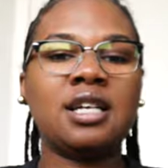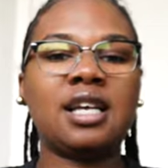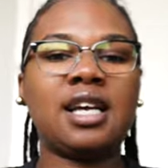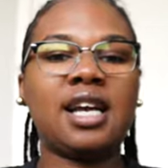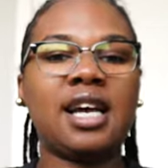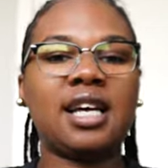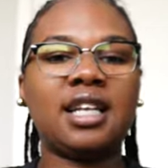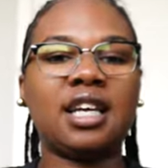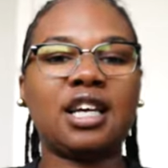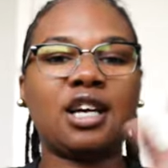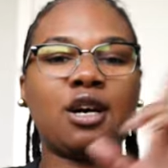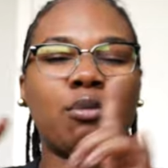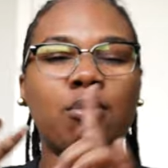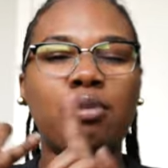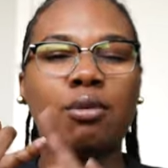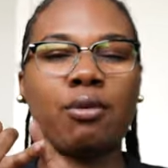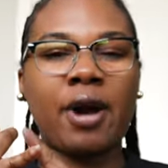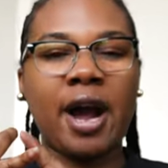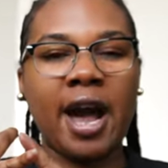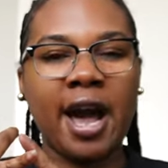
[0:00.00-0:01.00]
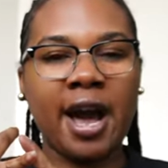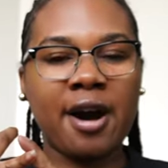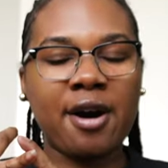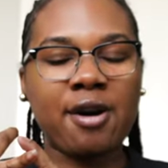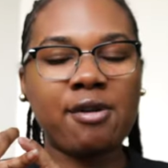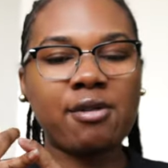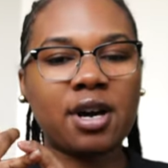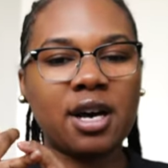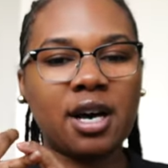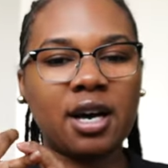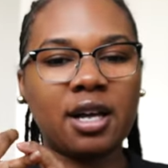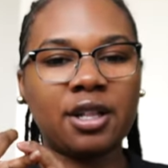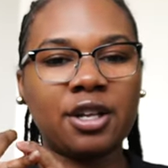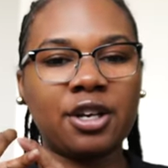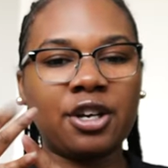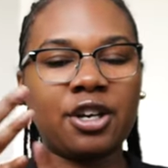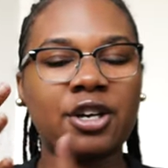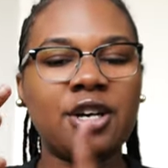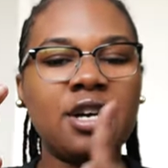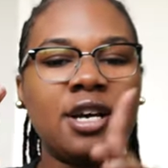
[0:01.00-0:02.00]
they had like a brown
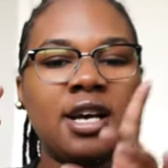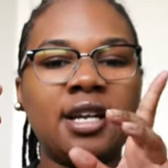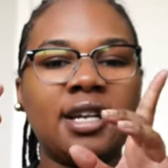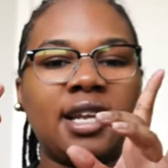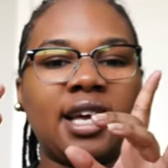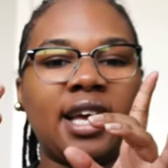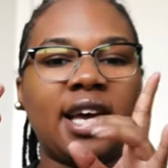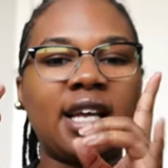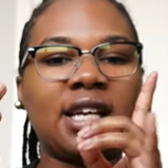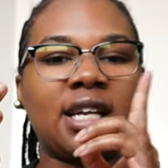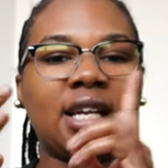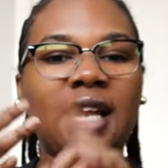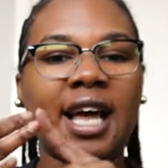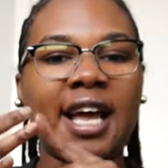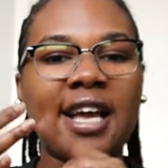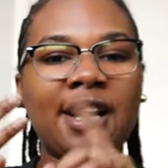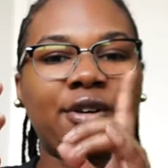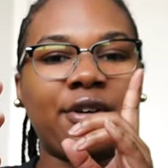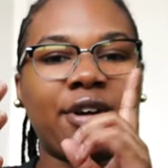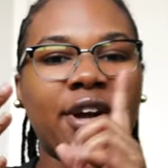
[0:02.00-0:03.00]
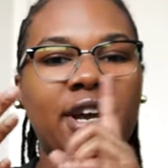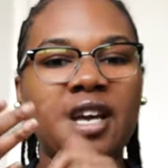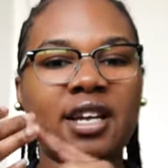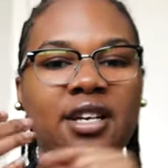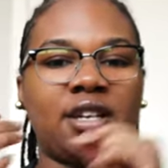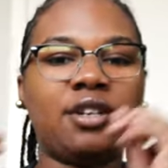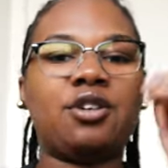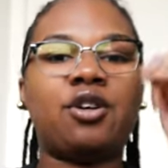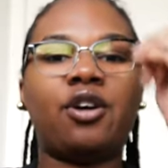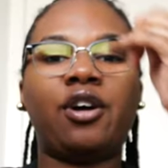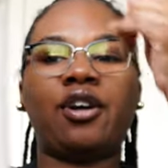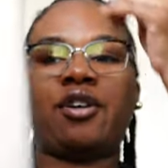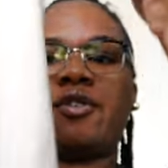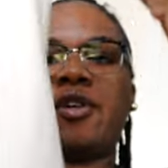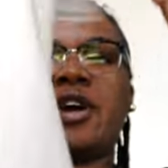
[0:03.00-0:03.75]
color, they had a light gray and a dark